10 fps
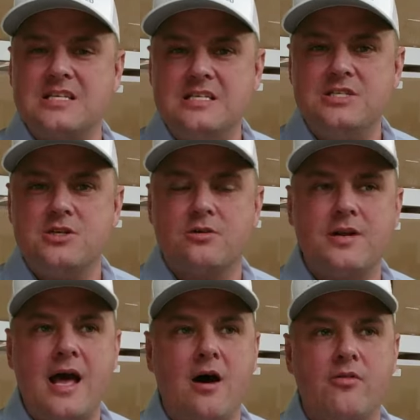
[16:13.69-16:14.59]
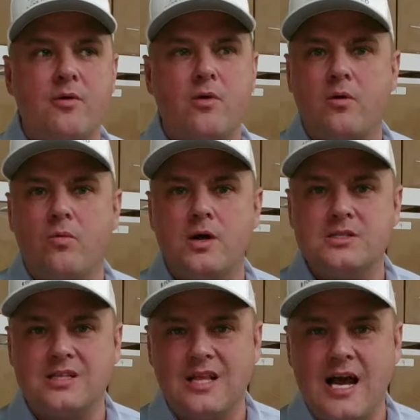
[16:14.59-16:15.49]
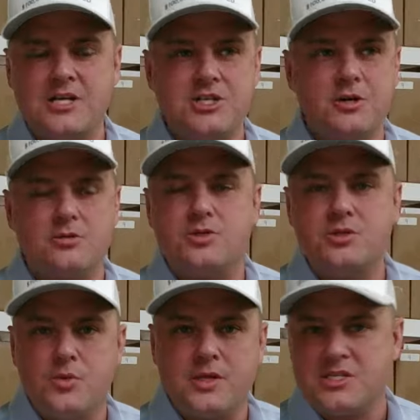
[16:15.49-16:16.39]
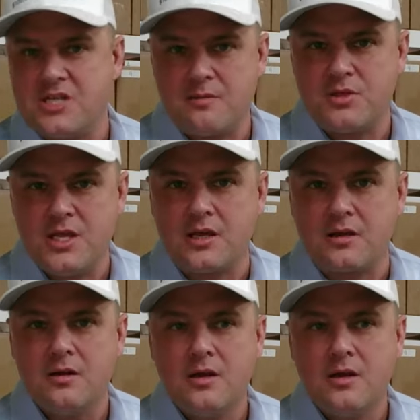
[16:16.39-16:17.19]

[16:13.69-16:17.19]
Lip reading: easier now than what it was last year doing the same thing,